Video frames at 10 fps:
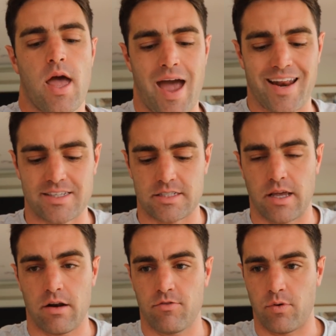And
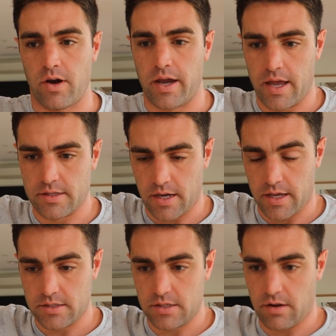instead of, when I enter,
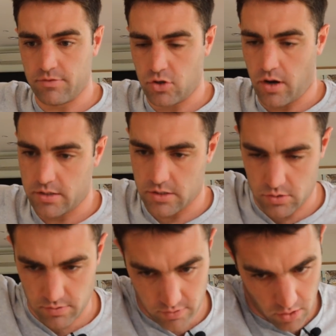instead of trying to
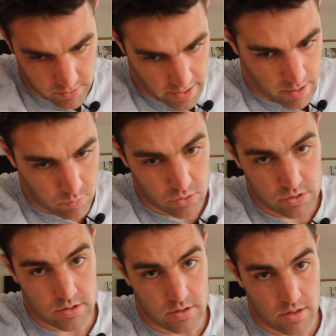sort of go
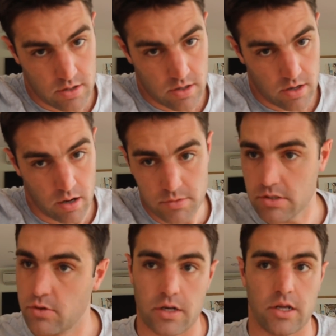downwards, I'm
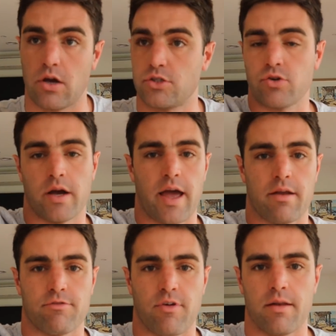just looking to go straight
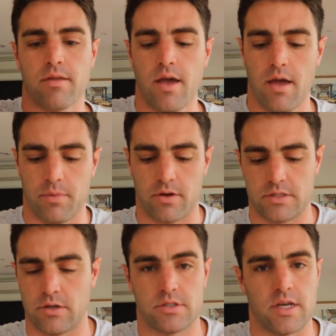out in front,
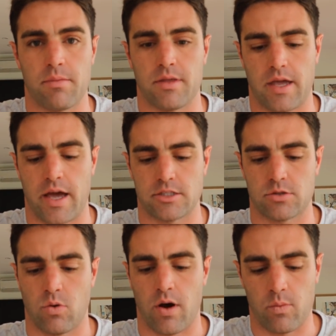because he'll set up the
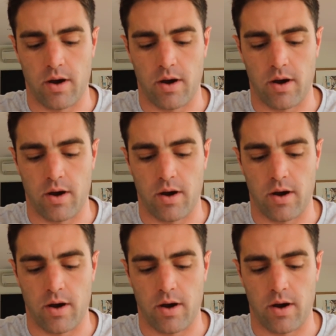catch quite